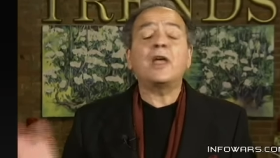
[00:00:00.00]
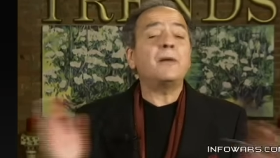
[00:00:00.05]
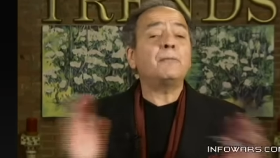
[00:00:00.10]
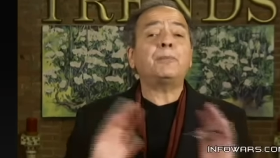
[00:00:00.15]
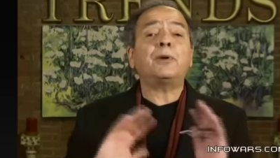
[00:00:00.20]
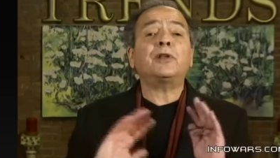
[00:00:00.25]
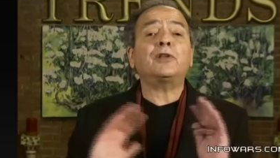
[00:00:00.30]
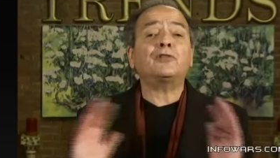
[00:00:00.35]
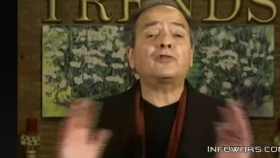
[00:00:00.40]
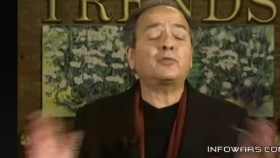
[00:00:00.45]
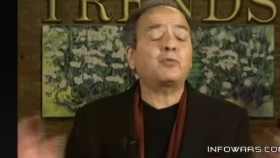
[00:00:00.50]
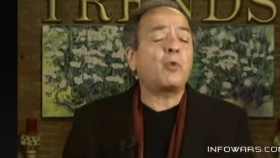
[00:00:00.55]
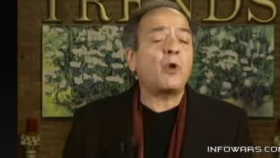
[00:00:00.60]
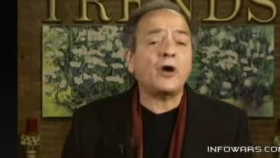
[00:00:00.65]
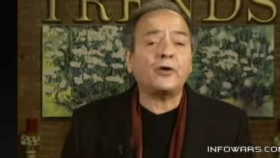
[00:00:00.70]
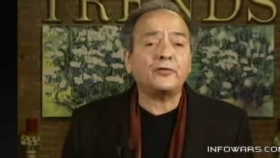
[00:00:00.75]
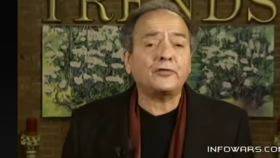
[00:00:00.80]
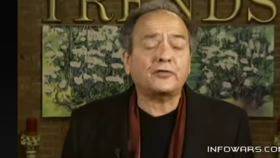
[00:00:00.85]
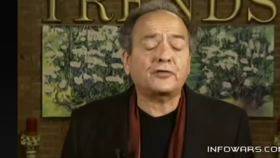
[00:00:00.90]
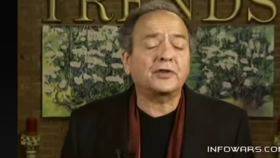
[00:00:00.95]
But it's
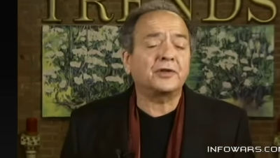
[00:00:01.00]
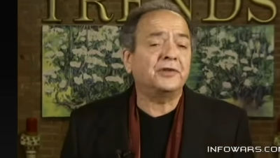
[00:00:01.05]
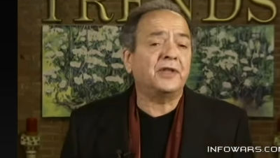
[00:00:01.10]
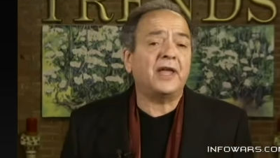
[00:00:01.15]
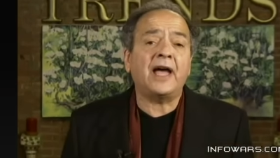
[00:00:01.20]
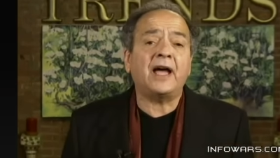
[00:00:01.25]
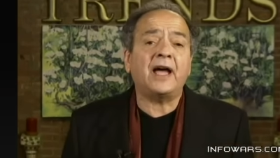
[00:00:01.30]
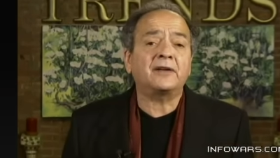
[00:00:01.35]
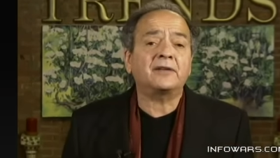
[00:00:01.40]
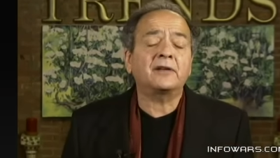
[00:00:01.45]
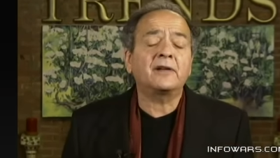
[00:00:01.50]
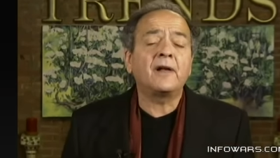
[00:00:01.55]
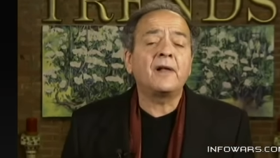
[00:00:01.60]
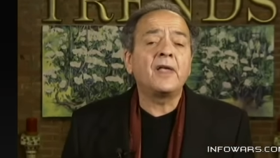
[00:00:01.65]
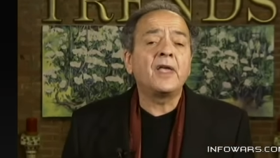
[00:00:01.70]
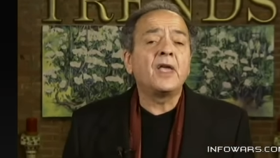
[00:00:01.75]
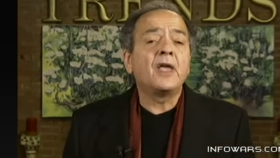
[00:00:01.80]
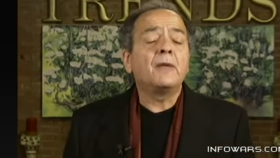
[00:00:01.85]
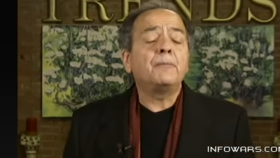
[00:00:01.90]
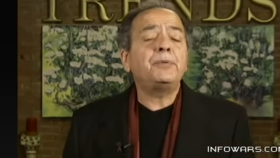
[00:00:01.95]
worse than that,
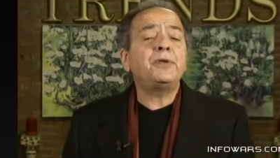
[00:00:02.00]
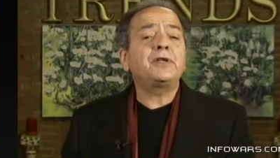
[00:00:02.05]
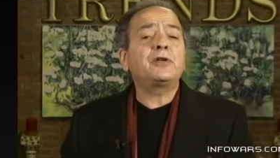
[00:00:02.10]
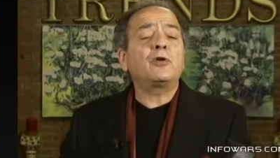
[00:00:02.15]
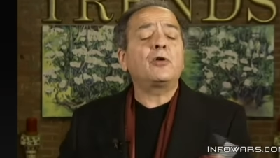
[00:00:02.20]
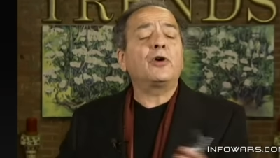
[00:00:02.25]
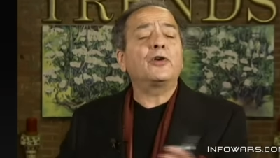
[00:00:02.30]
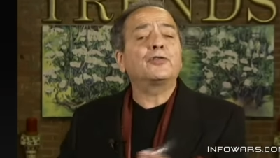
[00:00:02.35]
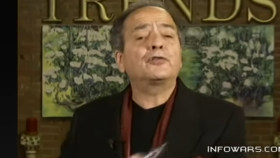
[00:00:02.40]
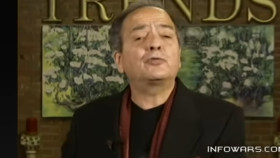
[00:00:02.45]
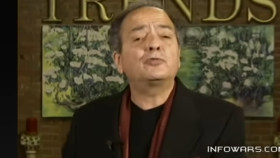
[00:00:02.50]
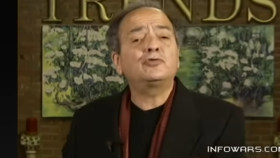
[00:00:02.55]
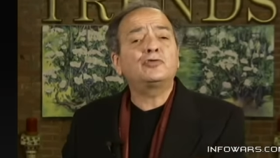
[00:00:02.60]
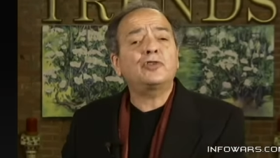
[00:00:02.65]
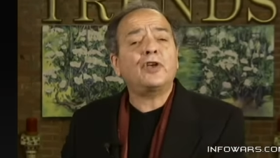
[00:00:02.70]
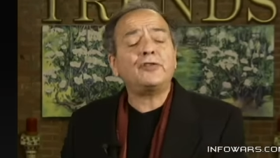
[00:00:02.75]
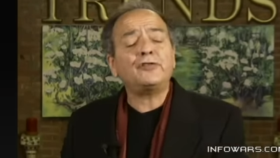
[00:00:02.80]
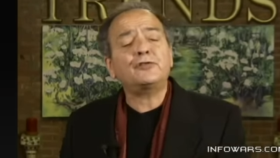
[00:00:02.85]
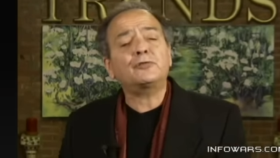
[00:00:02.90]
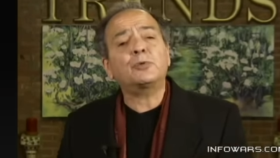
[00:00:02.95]
because
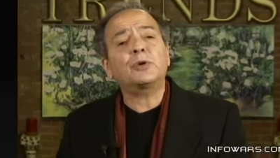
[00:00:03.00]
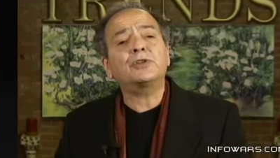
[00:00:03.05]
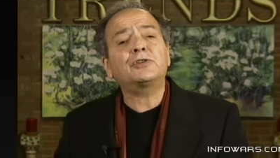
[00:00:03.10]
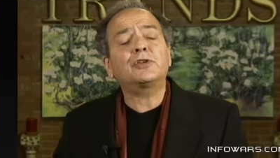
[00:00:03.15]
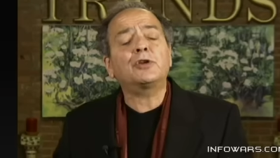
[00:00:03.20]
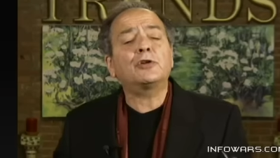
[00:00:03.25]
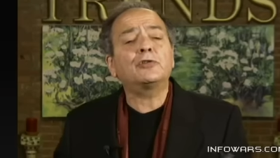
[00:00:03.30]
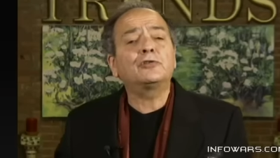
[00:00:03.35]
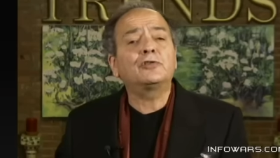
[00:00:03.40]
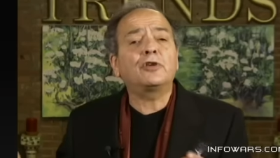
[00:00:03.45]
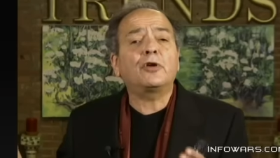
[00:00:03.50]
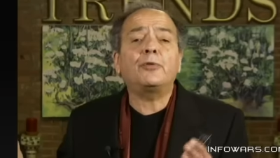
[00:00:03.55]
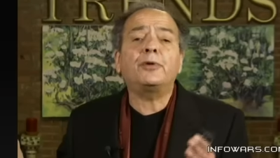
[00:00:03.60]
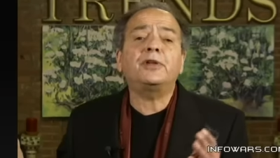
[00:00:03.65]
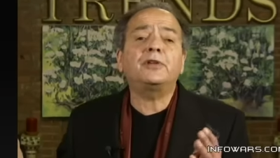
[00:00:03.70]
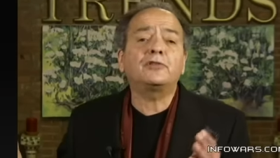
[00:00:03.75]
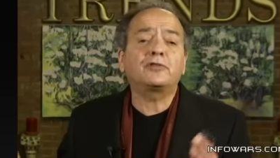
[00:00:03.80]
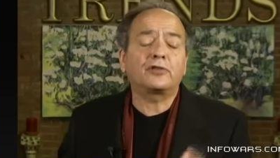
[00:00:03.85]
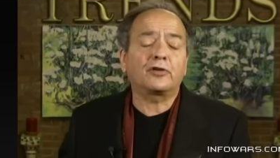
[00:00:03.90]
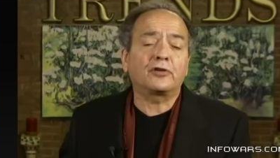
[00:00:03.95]
just what they're
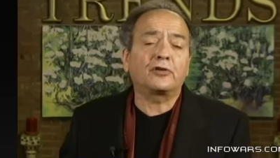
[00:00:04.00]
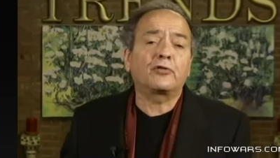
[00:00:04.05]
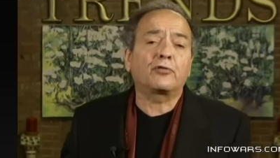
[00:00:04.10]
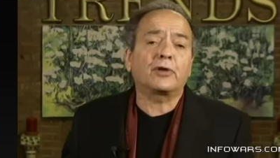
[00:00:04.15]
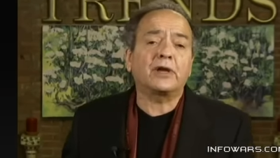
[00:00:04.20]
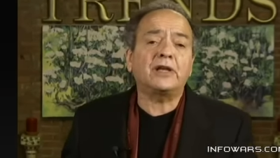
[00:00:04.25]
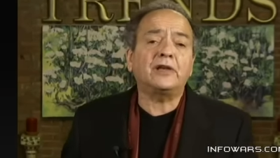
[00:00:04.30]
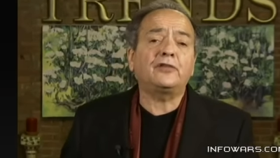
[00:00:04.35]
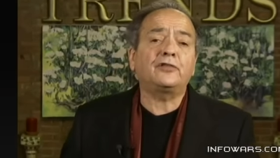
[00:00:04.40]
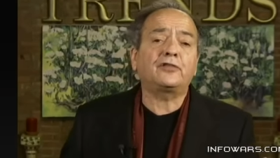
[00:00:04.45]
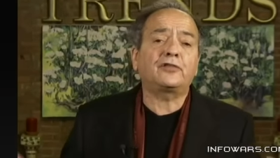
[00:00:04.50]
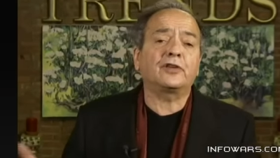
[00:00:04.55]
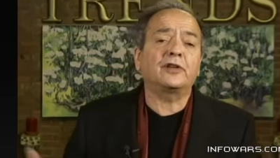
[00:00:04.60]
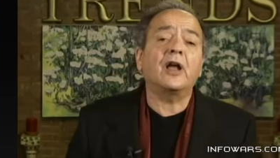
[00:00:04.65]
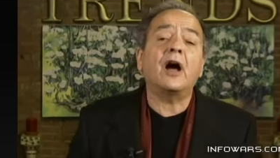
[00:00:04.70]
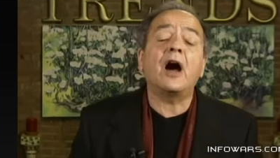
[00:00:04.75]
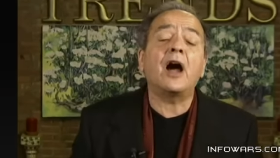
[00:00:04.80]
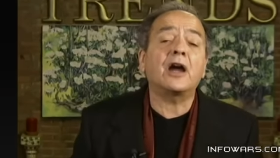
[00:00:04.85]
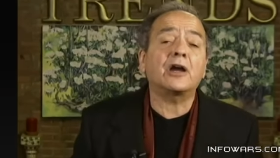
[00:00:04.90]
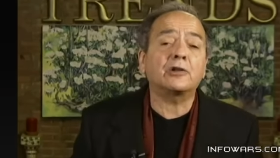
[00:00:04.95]
doing to Greece and
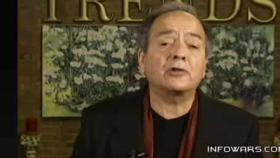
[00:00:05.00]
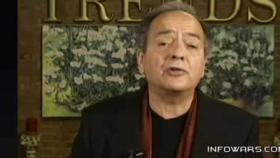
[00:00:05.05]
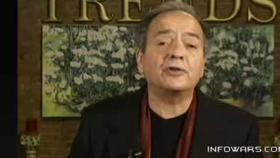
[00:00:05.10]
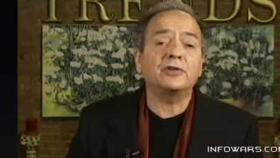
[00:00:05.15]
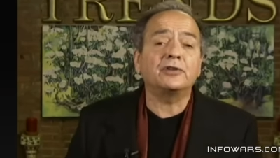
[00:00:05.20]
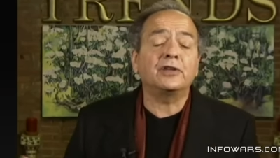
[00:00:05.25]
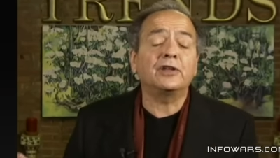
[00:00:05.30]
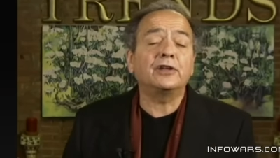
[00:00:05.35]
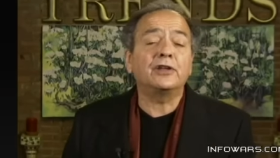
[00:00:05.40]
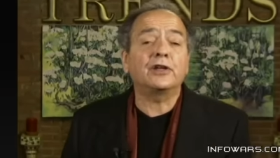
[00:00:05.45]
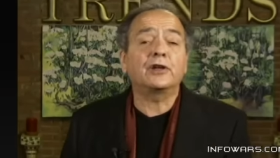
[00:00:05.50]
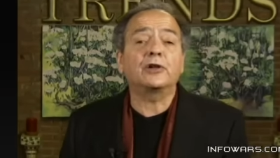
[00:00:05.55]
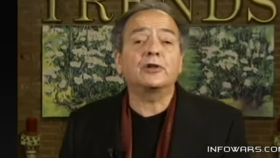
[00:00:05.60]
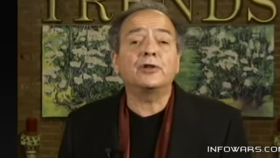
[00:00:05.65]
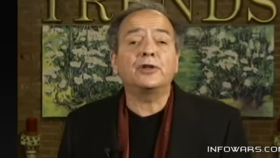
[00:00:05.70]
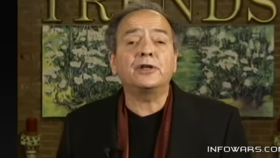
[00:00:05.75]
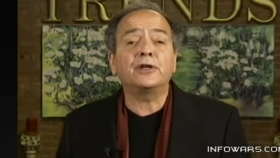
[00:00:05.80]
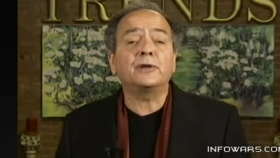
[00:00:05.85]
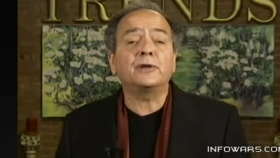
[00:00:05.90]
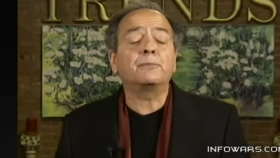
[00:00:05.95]
Ireland and
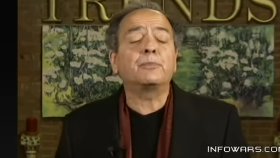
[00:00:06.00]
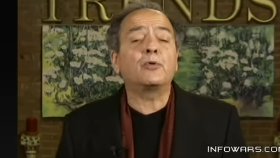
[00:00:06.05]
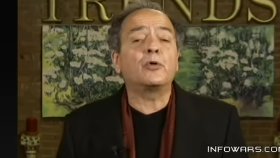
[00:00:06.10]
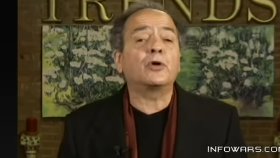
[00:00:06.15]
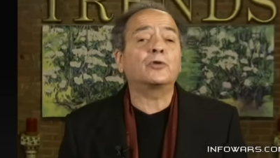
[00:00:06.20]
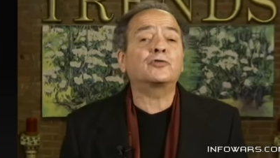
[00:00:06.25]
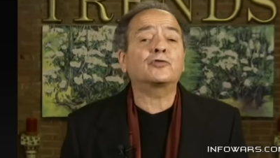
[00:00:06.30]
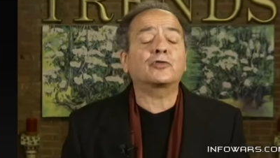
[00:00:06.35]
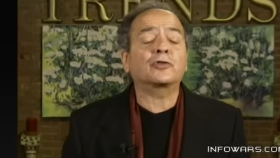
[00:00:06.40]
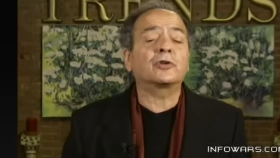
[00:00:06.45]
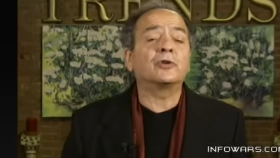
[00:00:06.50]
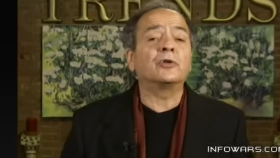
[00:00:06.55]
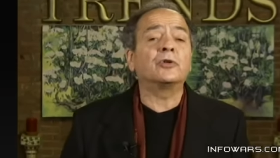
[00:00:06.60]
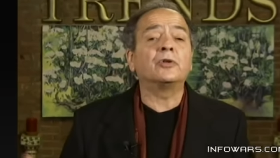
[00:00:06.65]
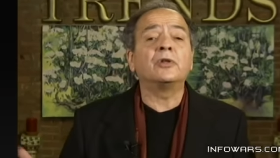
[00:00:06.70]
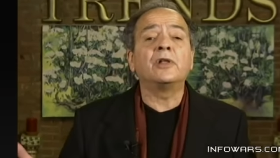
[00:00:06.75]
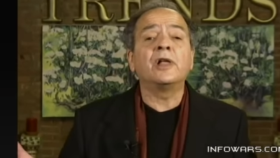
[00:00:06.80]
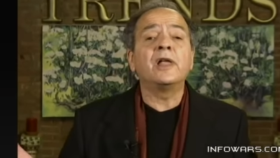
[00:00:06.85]
Italy and Portugal